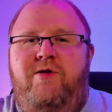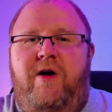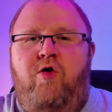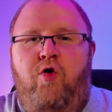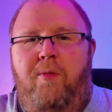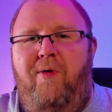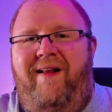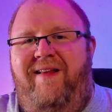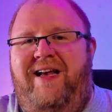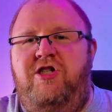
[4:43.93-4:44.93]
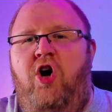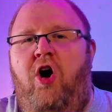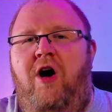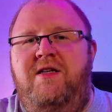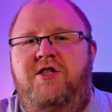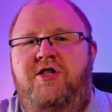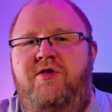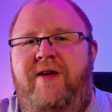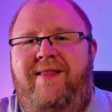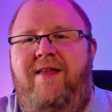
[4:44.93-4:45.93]
to incorporate these cards
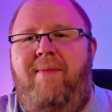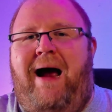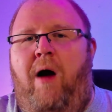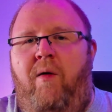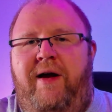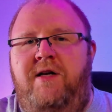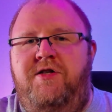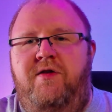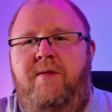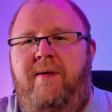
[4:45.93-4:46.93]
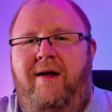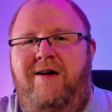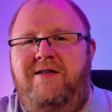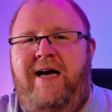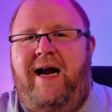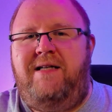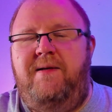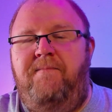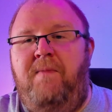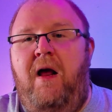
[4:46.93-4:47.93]
to get them out into the player's
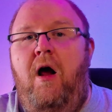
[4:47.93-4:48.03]
hands.